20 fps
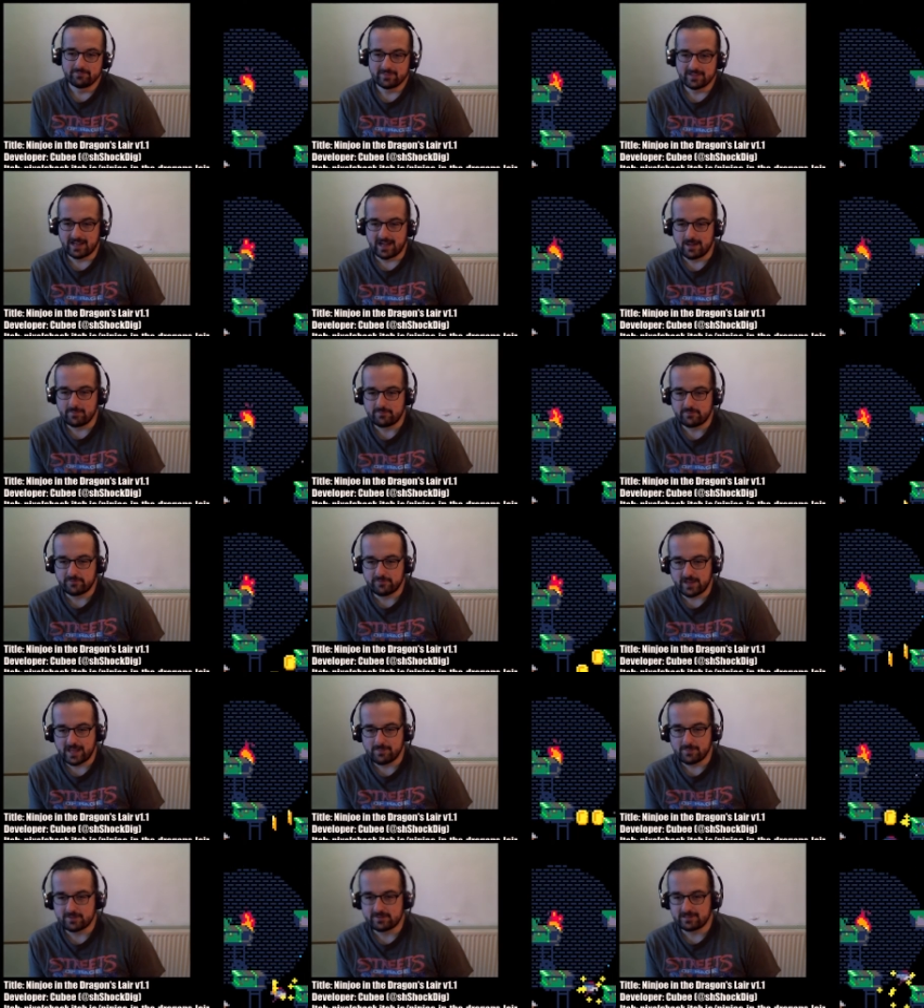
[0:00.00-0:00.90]
I'm
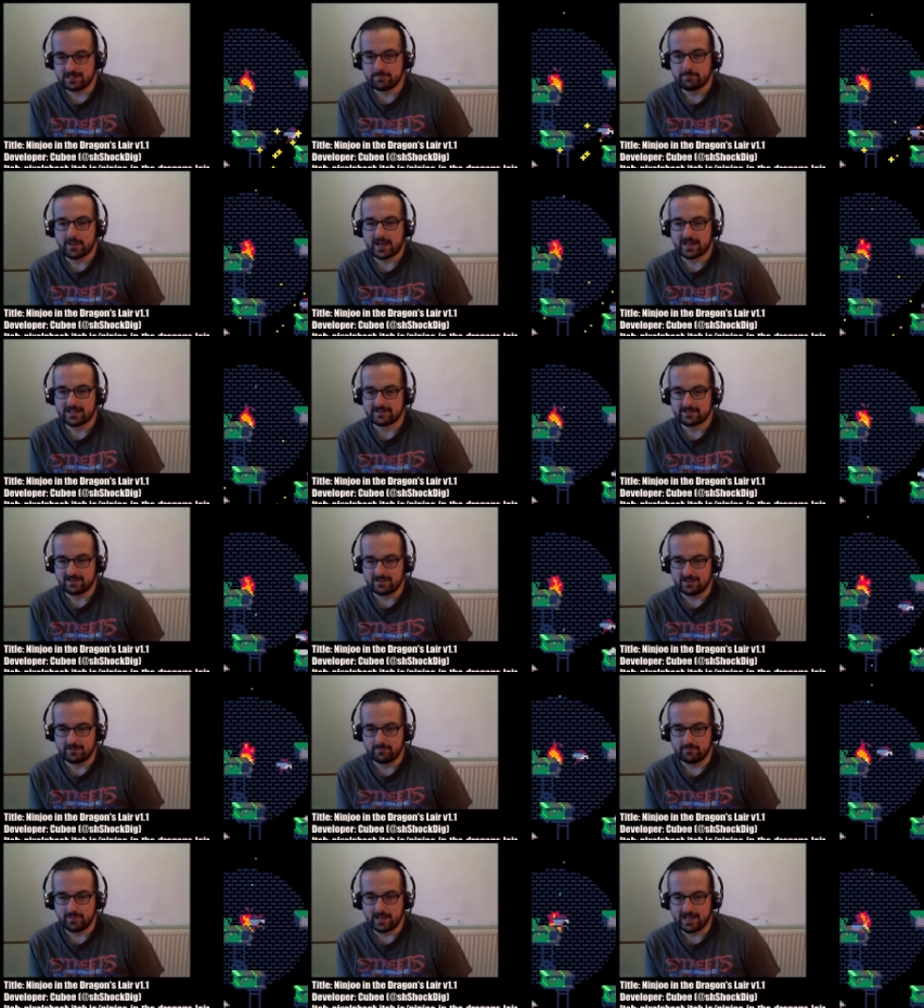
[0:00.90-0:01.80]
famously bad
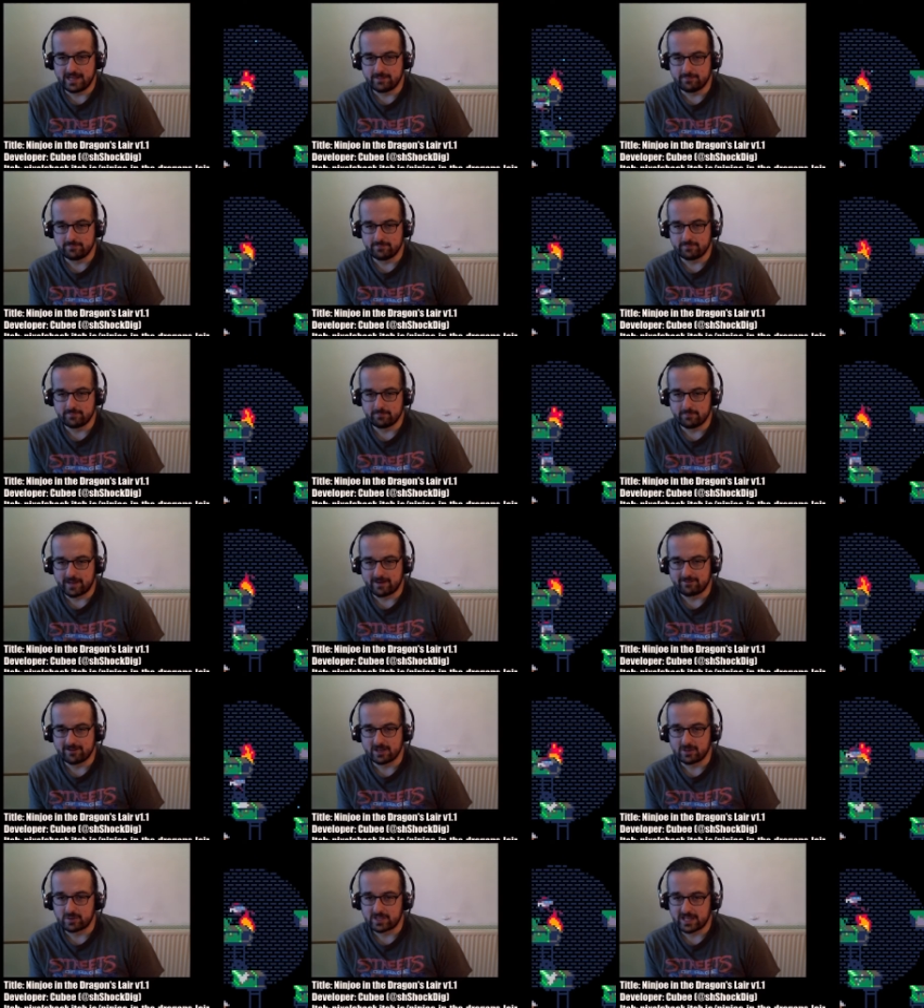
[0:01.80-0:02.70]
at
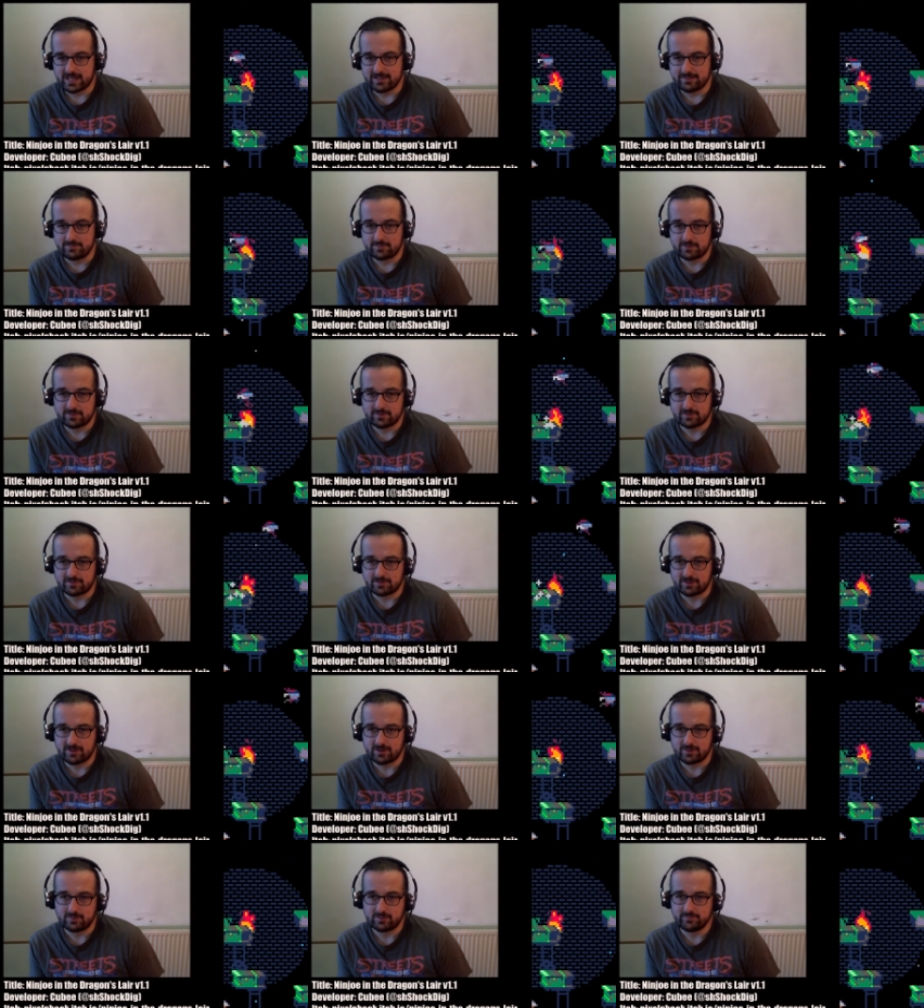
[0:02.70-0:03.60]
Mario games,
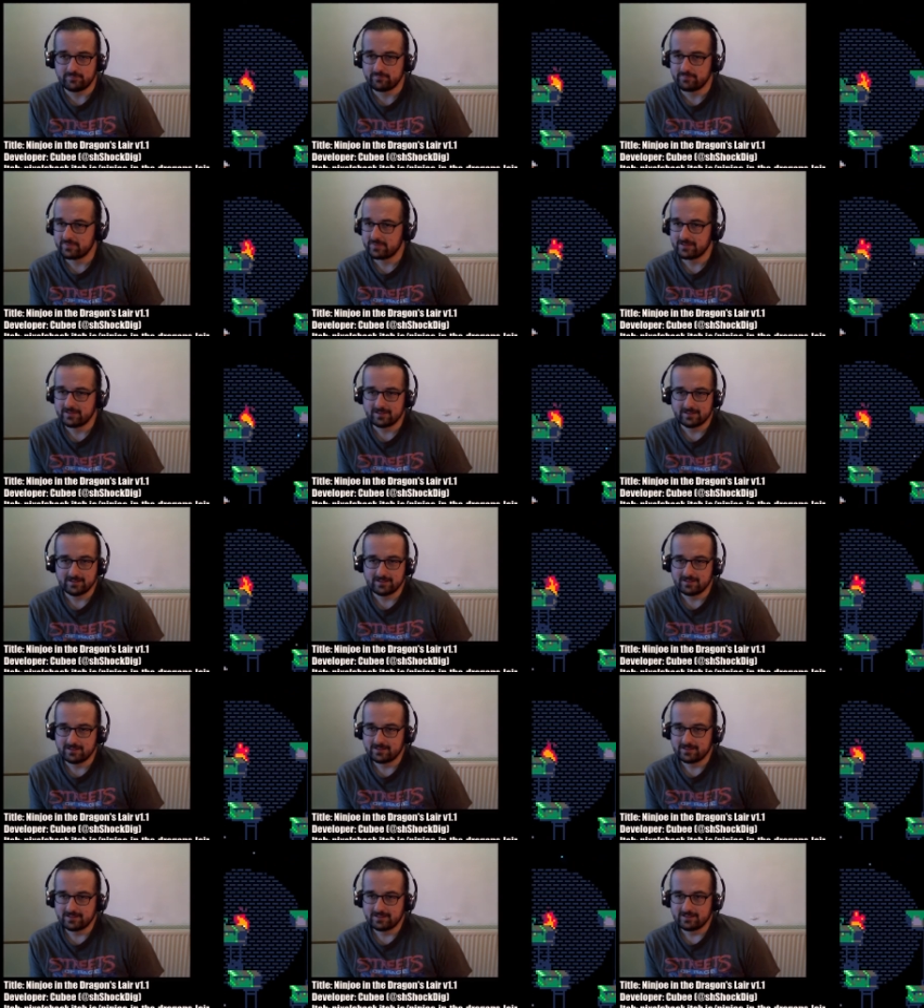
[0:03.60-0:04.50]
so
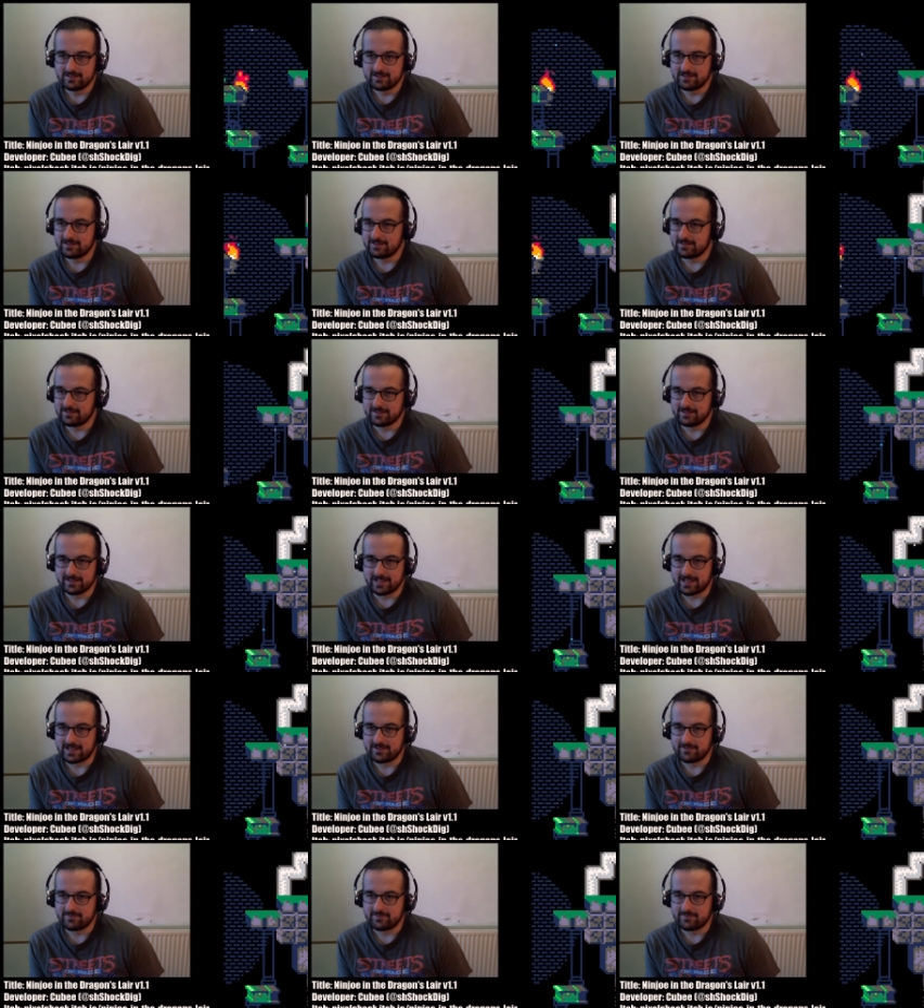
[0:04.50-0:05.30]
yeah.